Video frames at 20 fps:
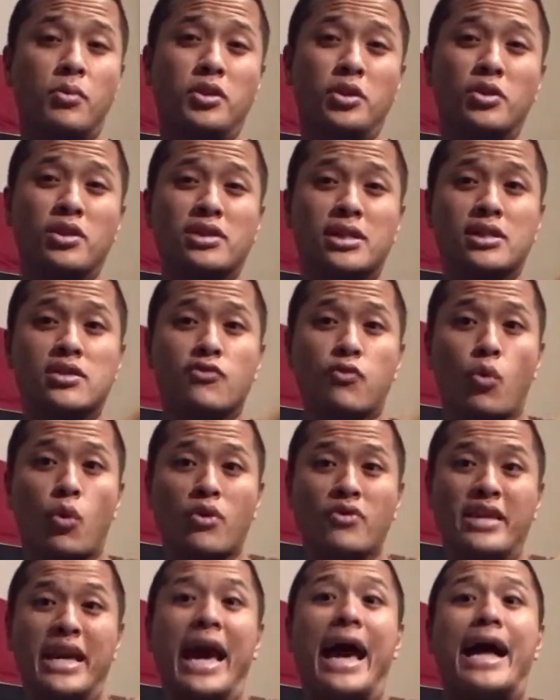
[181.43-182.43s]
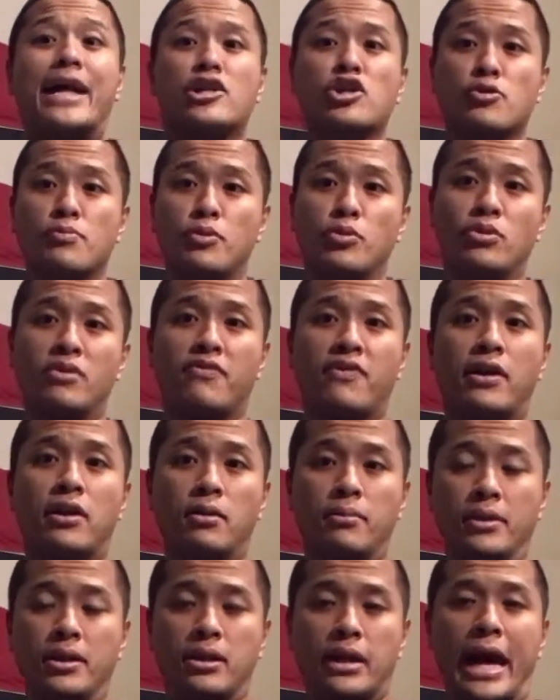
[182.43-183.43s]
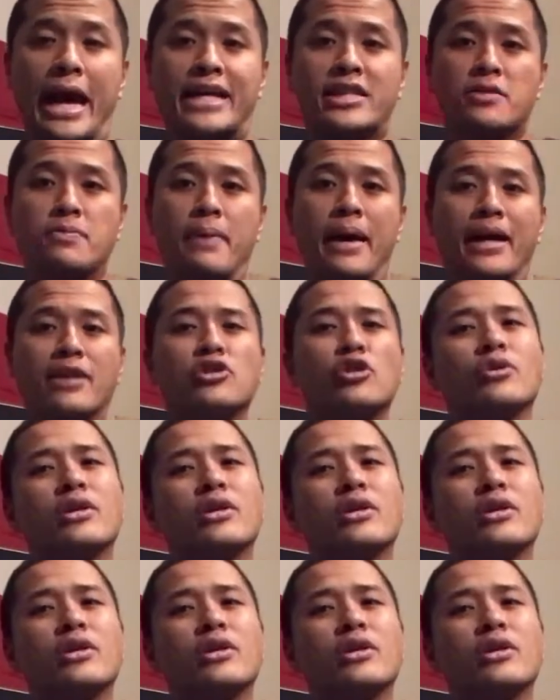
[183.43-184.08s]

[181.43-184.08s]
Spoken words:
why we do this is for the attribute development aspect.